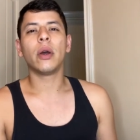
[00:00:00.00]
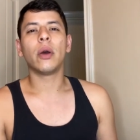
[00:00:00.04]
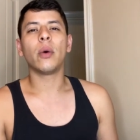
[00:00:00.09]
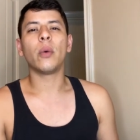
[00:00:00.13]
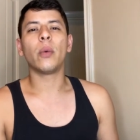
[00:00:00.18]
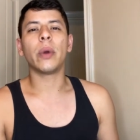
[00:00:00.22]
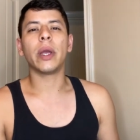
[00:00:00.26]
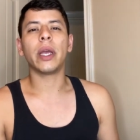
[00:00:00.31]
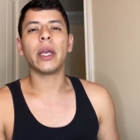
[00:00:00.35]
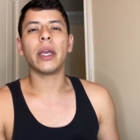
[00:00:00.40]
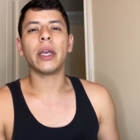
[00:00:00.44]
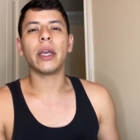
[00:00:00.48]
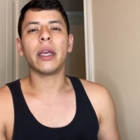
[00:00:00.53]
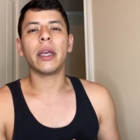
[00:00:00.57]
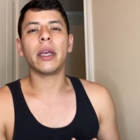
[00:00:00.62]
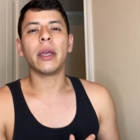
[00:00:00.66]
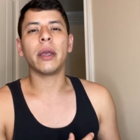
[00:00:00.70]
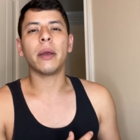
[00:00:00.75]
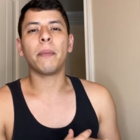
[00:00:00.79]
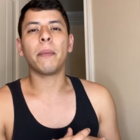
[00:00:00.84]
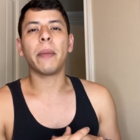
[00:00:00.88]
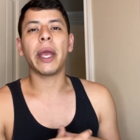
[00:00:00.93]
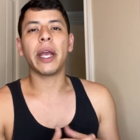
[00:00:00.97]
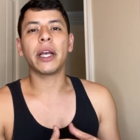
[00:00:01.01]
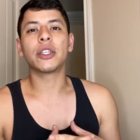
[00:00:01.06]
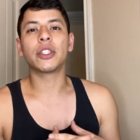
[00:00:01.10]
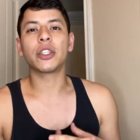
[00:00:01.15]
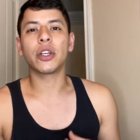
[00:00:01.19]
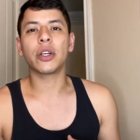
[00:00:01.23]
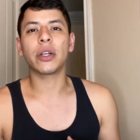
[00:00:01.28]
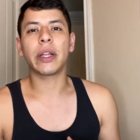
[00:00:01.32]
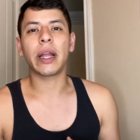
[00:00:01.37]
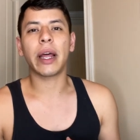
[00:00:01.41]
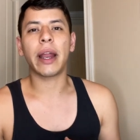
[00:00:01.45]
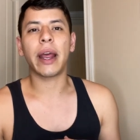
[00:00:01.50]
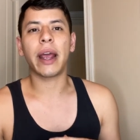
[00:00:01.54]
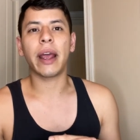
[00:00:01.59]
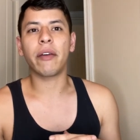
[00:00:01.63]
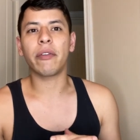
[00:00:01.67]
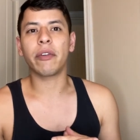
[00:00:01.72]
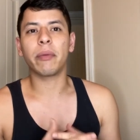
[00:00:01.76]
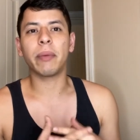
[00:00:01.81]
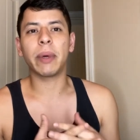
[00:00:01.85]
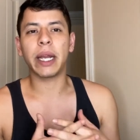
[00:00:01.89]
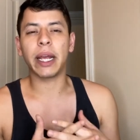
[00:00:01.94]
we make sure that
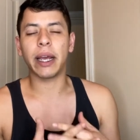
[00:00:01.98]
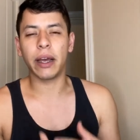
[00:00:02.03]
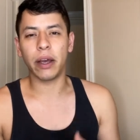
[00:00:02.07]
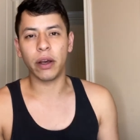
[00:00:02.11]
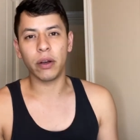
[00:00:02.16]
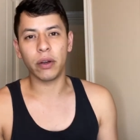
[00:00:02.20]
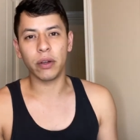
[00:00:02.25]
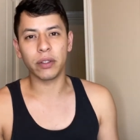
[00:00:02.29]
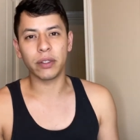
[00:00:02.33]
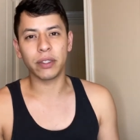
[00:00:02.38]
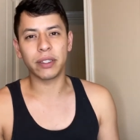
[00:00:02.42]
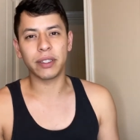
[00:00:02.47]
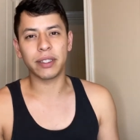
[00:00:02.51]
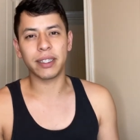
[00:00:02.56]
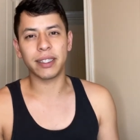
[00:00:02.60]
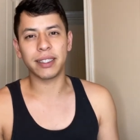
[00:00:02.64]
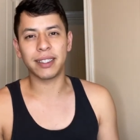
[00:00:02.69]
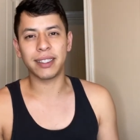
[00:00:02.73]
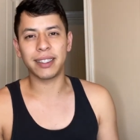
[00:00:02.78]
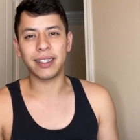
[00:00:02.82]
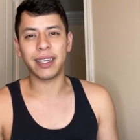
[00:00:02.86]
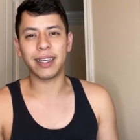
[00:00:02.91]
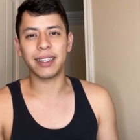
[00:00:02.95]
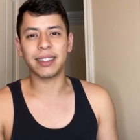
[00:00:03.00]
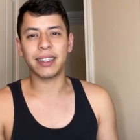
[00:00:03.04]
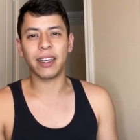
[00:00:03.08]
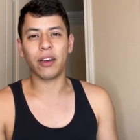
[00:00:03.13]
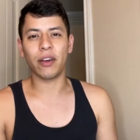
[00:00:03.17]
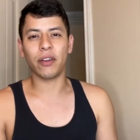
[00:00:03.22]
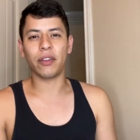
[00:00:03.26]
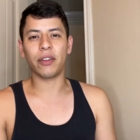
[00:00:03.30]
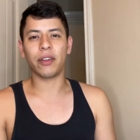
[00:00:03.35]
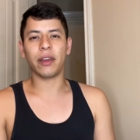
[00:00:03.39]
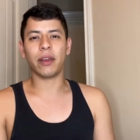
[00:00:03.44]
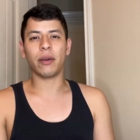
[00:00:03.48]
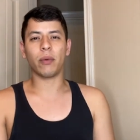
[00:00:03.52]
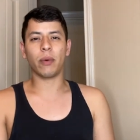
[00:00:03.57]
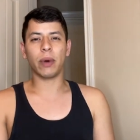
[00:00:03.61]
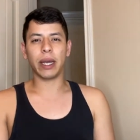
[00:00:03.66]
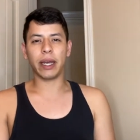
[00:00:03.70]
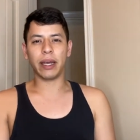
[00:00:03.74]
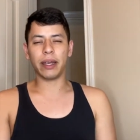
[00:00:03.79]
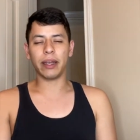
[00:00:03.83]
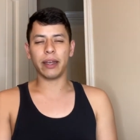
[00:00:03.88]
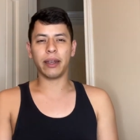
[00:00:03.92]
everybody else stays healthy
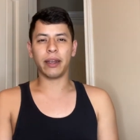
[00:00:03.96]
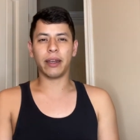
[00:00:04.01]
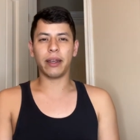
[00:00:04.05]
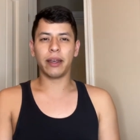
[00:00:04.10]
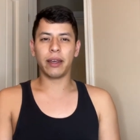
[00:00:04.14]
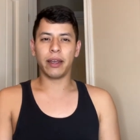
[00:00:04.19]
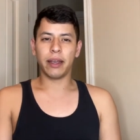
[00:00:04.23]
when